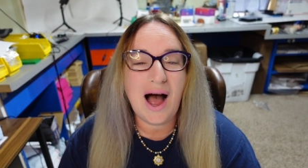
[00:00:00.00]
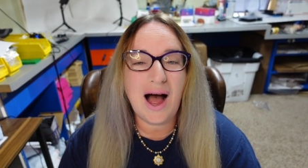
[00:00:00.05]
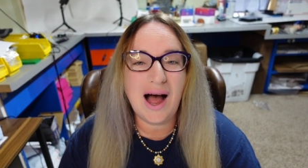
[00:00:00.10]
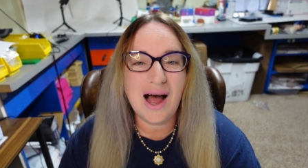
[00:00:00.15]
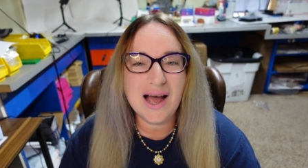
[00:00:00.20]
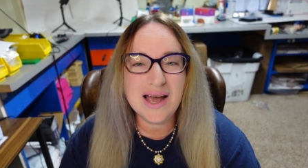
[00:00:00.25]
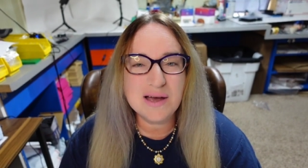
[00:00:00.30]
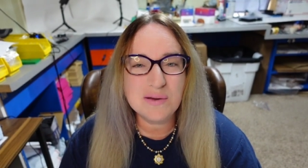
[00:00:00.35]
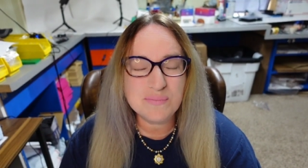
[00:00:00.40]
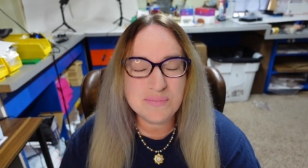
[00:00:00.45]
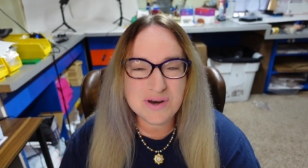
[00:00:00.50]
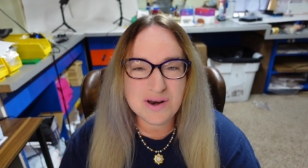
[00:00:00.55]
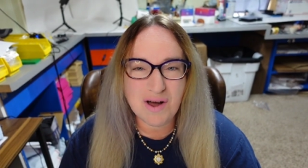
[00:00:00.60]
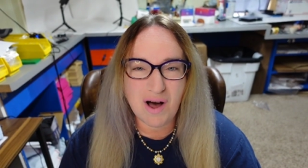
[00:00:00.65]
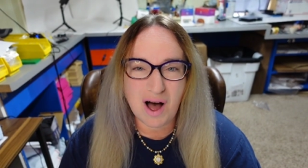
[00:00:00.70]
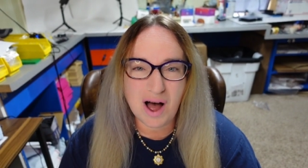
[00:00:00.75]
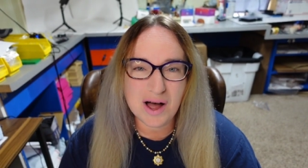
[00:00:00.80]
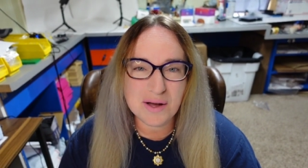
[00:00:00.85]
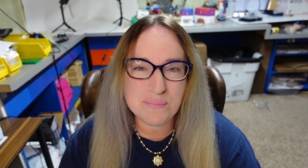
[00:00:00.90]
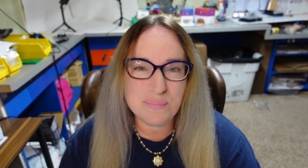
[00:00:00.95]
I am
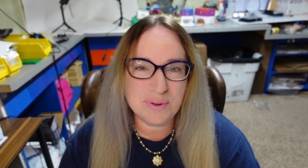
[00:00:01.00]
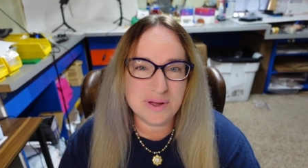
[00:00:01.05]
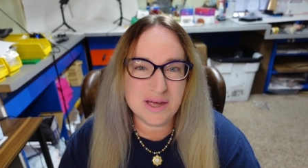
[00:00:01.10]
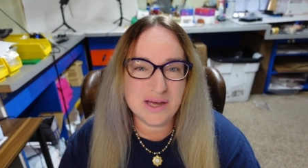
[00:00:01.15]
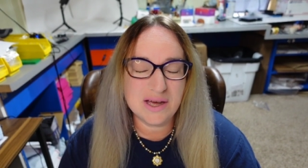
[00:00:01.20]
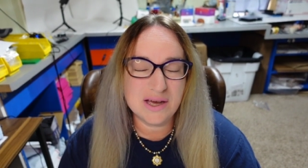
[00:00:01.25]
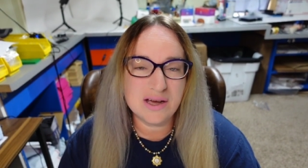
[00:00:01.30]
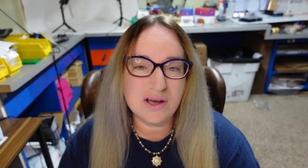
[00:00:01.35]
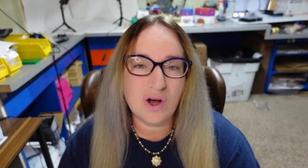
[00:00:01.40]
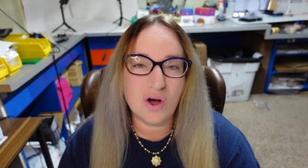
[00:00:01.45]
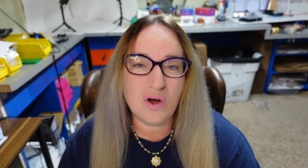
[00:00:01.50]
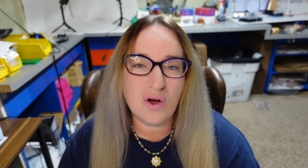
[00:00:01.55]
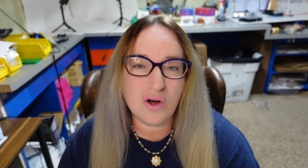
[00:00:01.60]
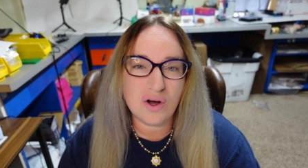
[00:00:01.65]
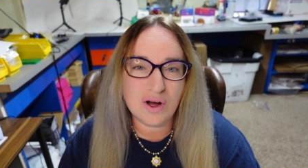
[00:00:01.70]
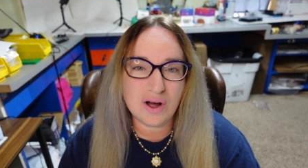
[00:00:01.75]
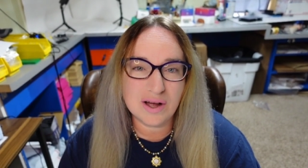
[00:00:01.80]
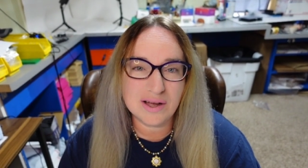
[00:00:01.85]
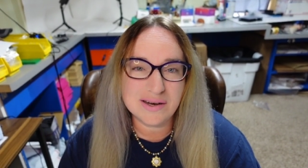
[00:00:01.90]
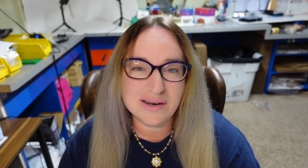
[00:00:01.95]
not big
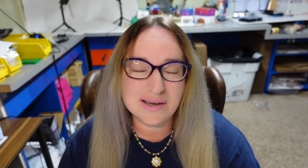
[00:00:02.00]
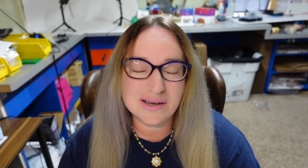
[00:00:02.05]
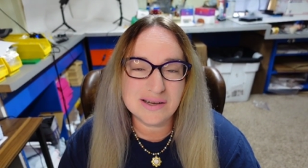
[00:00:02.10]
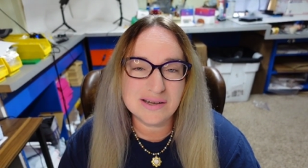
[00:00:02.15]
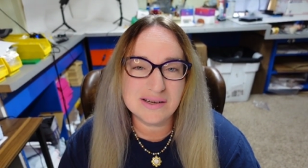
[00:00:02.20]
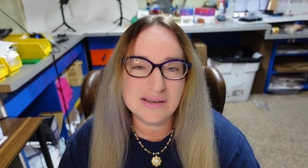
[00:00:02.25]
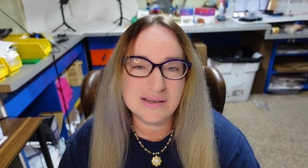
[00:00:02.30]
on